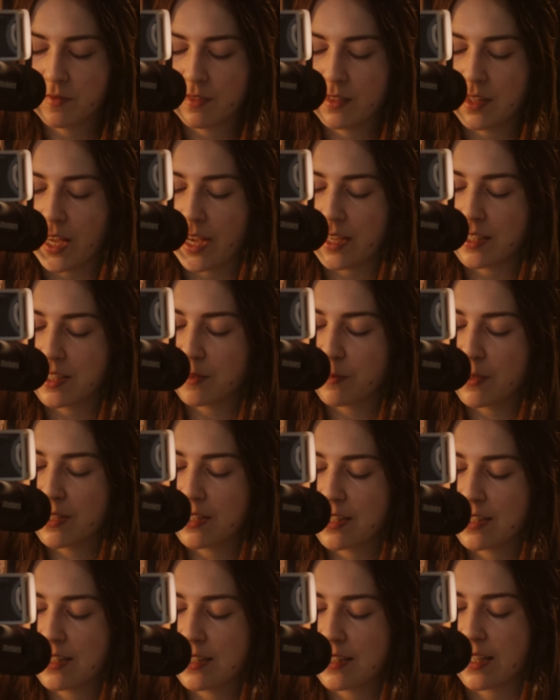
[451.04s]
The huntsman
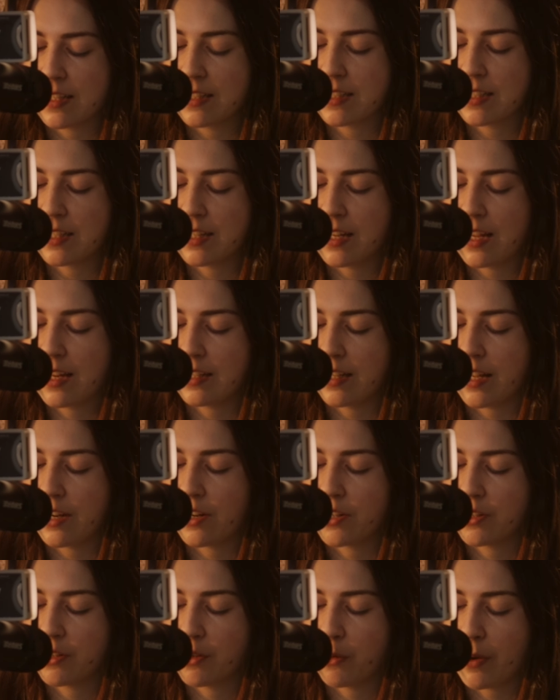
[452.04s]
consented and led
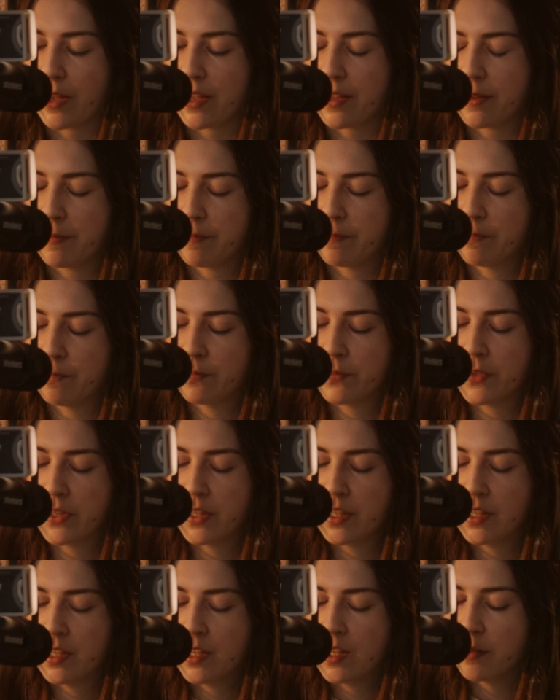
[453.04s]
her away.
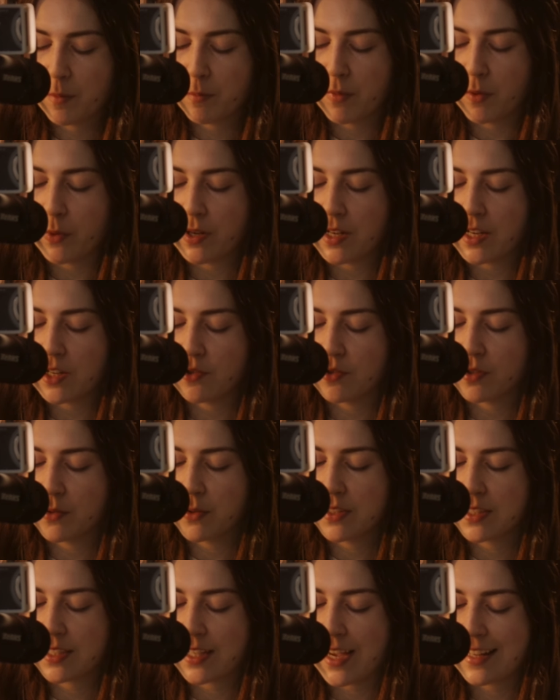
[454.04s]
But when he drew
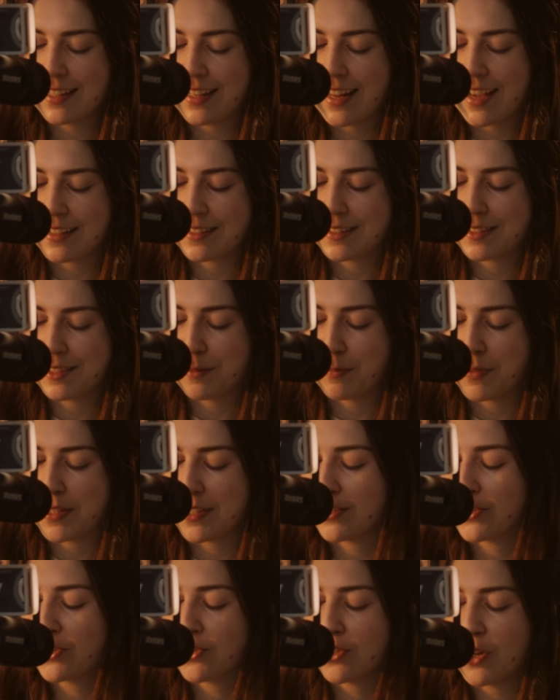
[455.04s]
his cutlass to
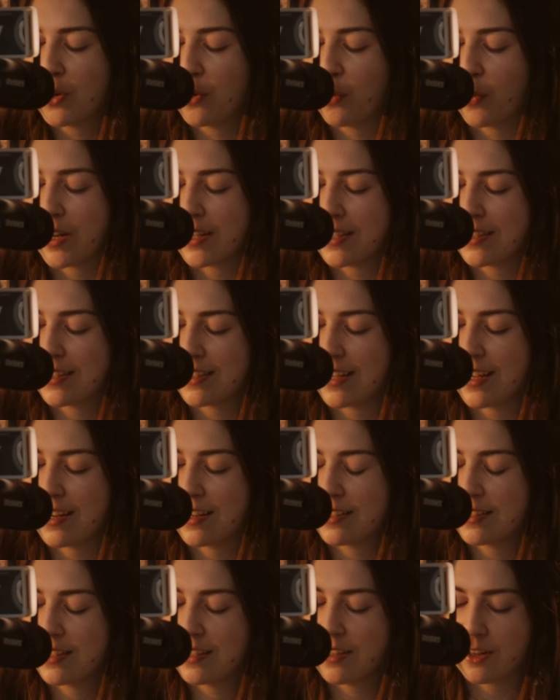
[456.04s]
pierce Snow White's
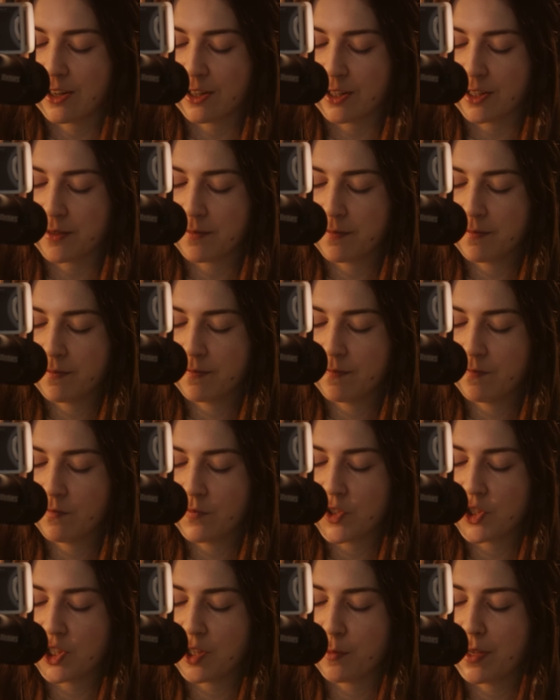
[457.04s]
innocent heart,
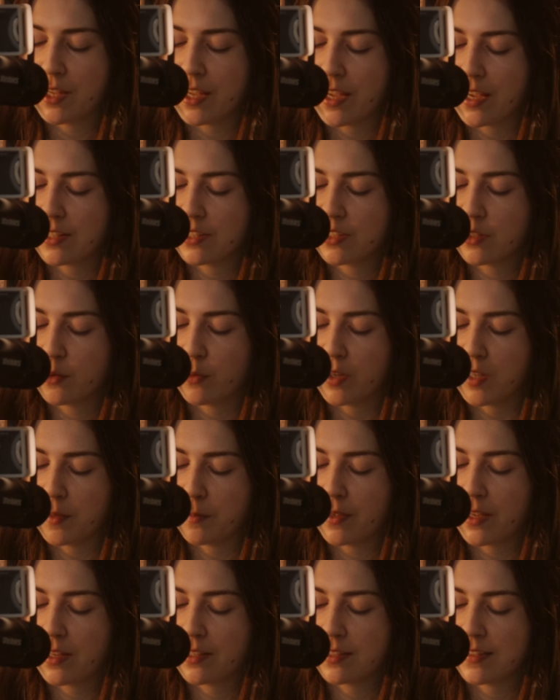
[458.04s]
she began to
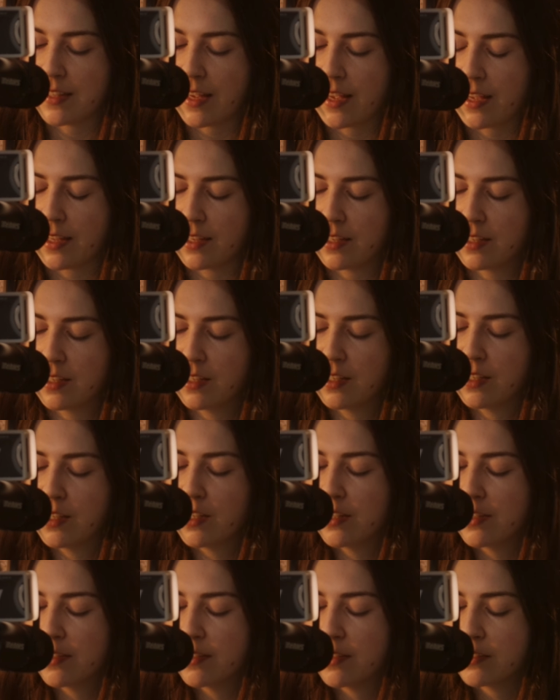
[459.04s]
weep and say,
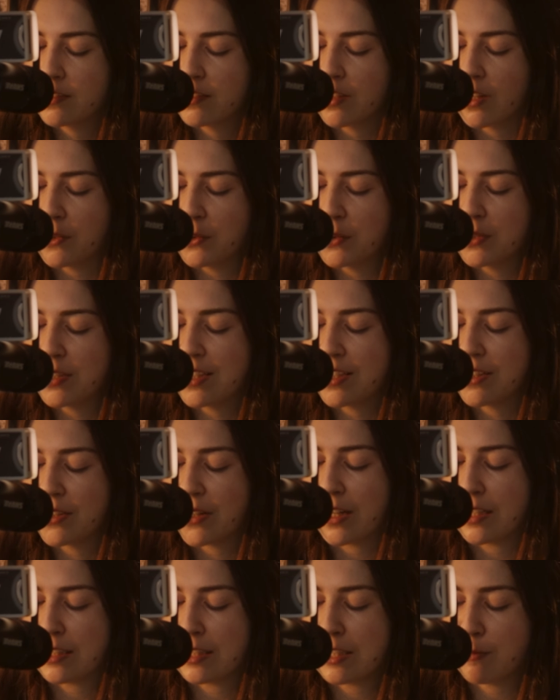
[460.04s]
"Oh, dear
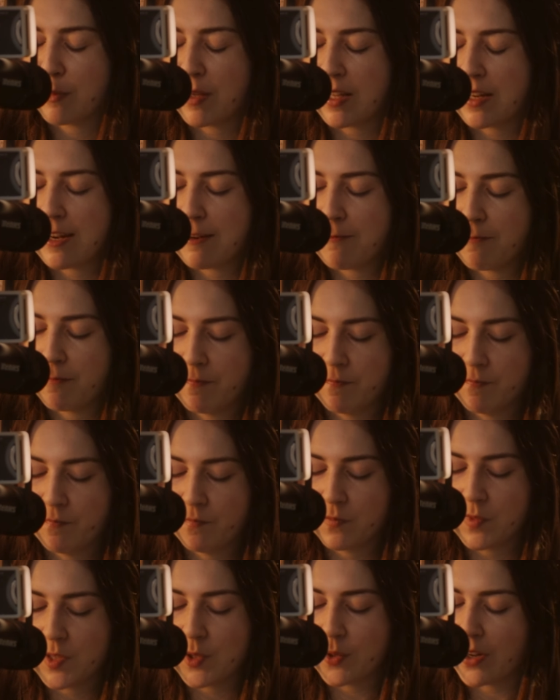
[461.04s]
huntsman,
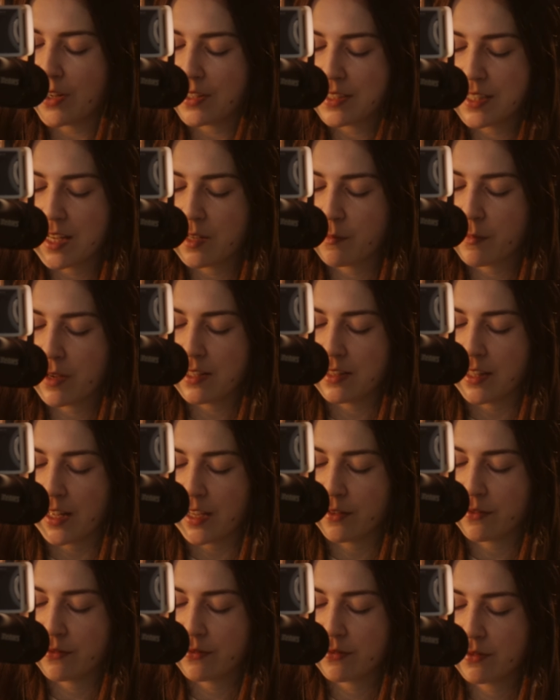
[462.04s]
do not take my
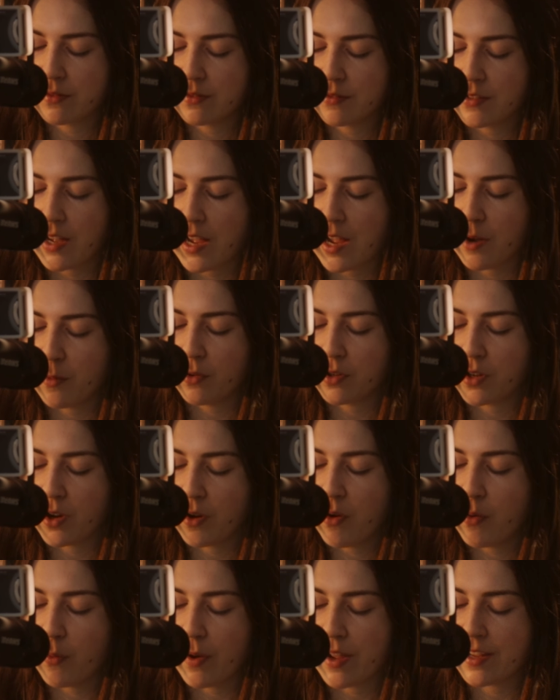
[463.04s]
life. I will
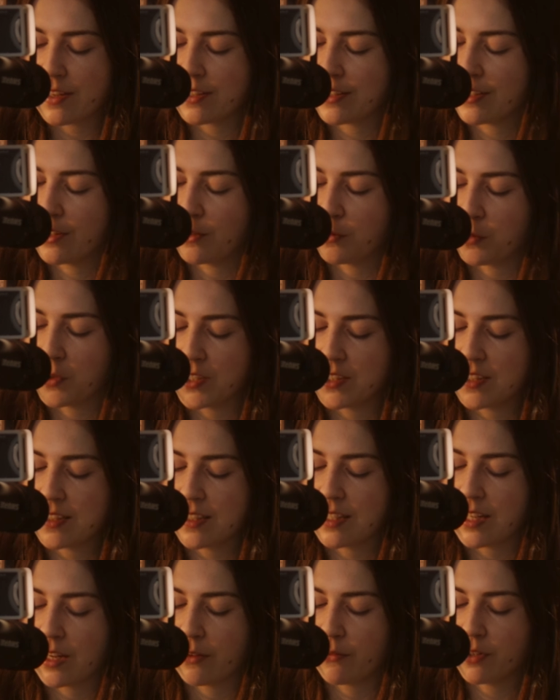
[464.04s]
go away into the woods
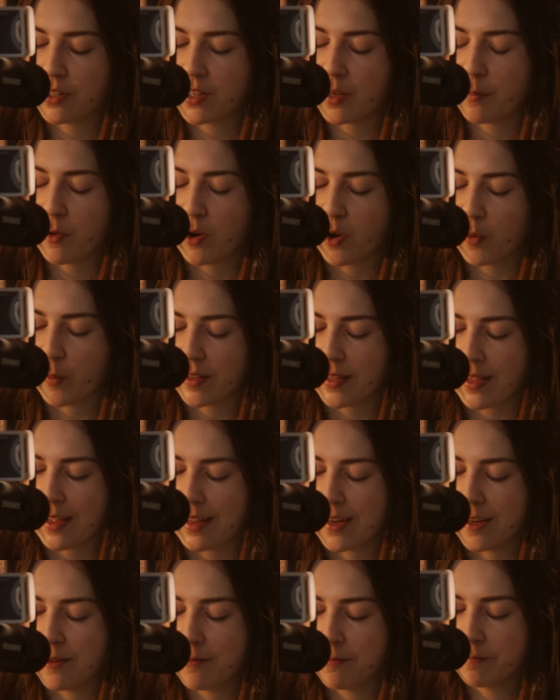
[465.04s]
and never come home
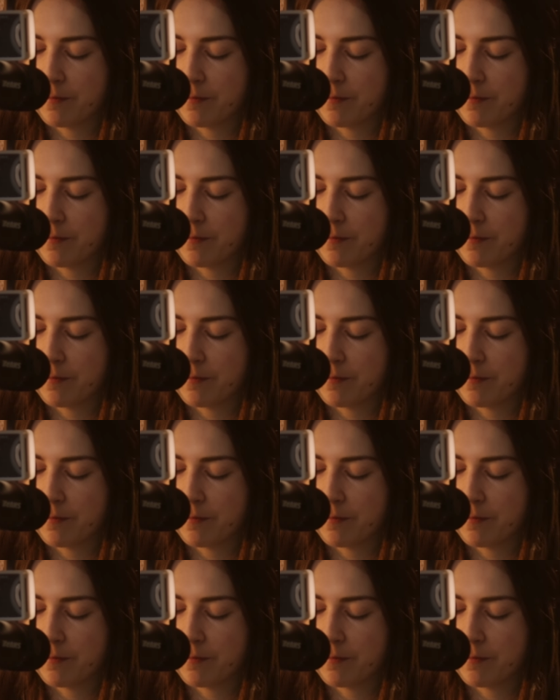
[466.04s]
again."